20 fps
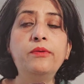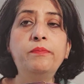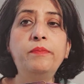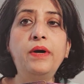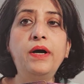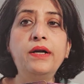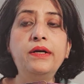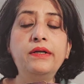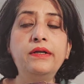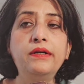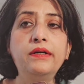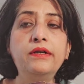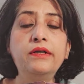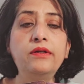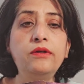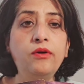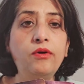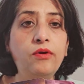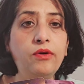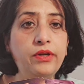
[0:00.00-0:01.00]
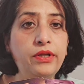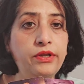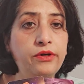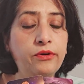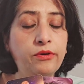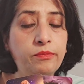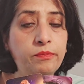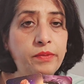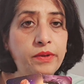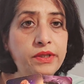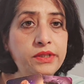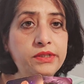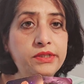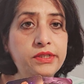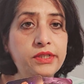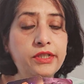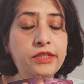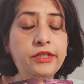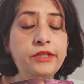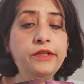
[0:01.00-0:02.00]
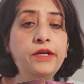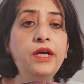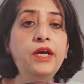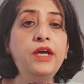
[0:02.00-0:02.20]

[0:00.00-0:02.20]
partner or your person.